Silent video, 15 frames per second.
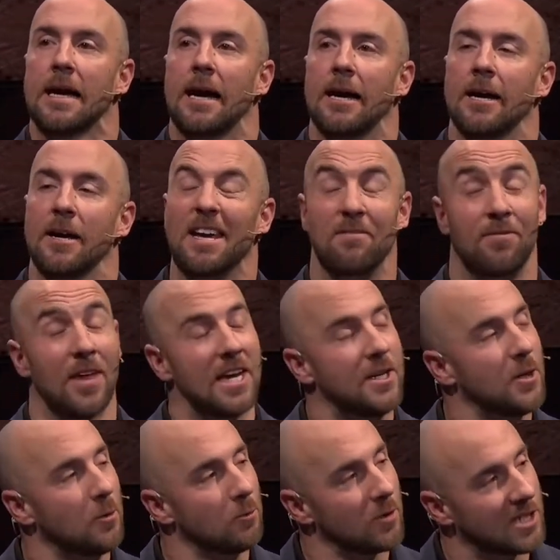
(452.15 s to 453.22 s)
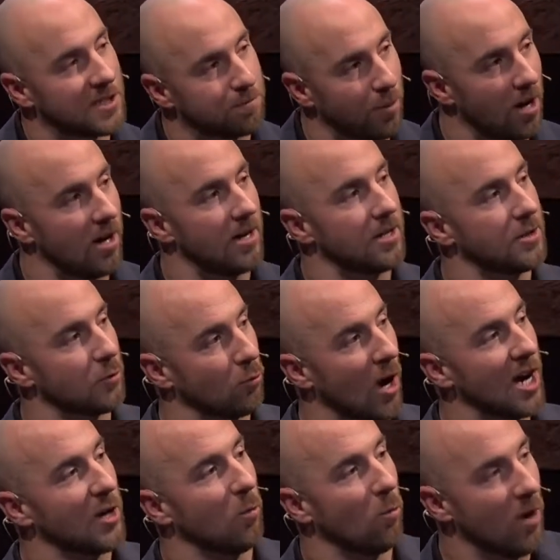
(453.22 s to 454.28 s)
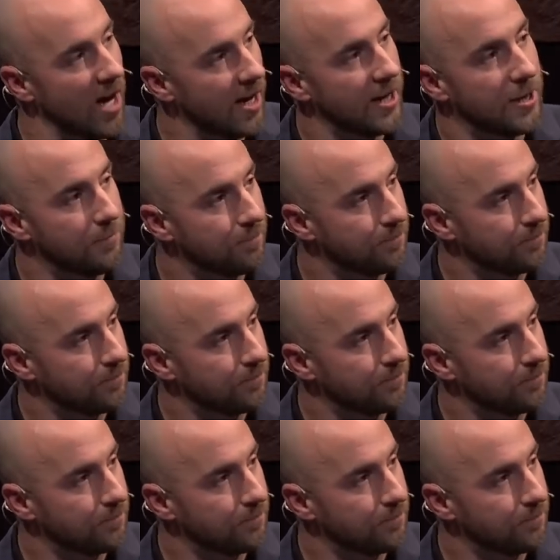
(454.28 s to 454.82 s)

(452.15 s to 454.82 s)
Uh, if they don't respond right away,